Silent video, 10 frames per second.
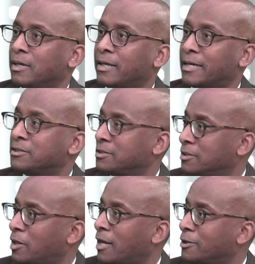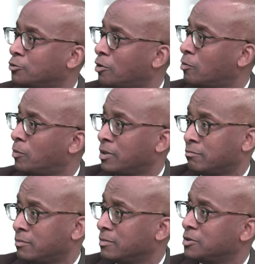Gets us in a lot of trouble. But
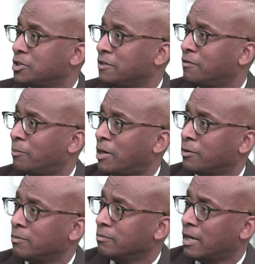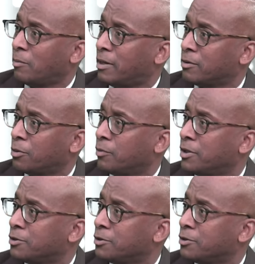yeah. Chief, how about the 3 years